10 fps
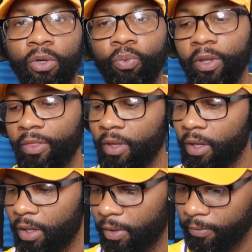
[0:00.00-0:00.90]
with
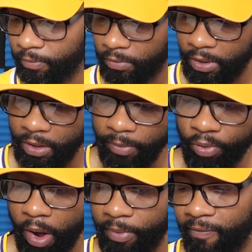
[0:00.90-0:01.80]
the
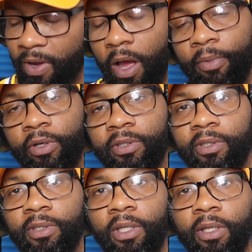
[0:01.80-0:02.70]
Department of Commerce to
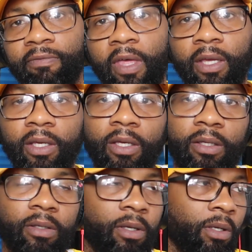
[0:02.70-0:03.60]
see if they could